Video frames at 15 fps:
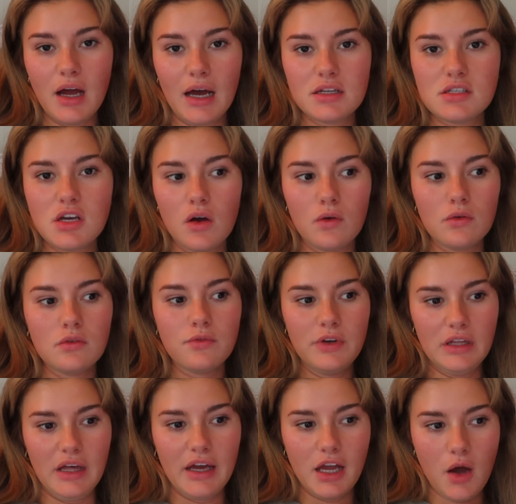I don't
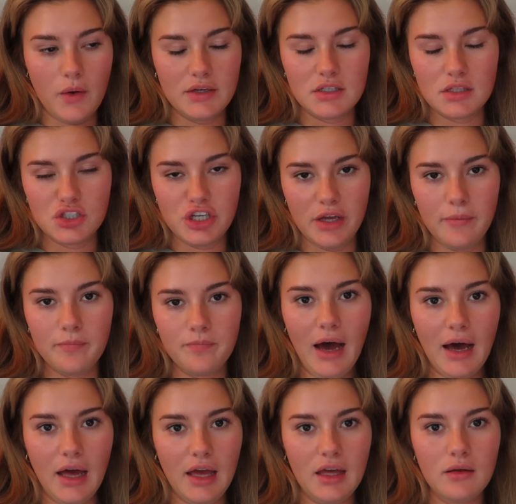feel like going to the gym.
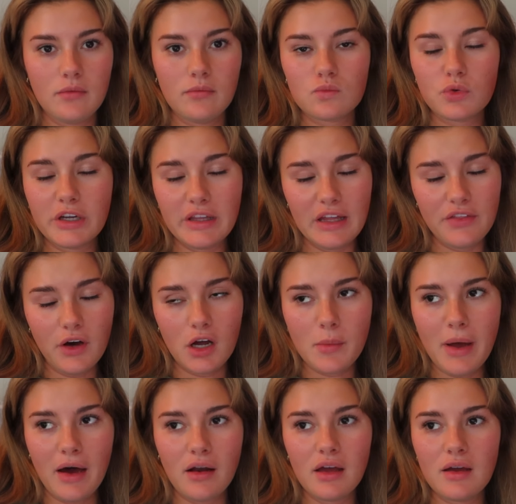I really thought
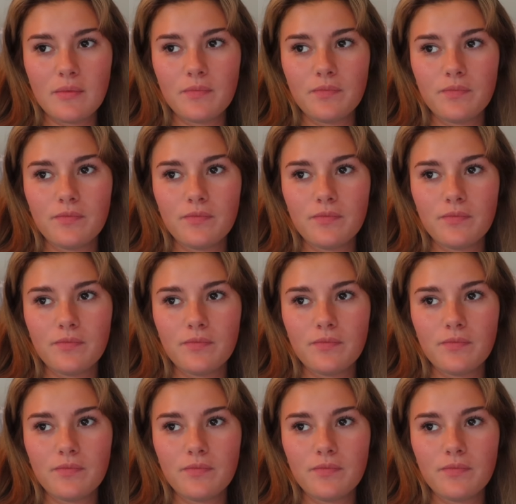about it.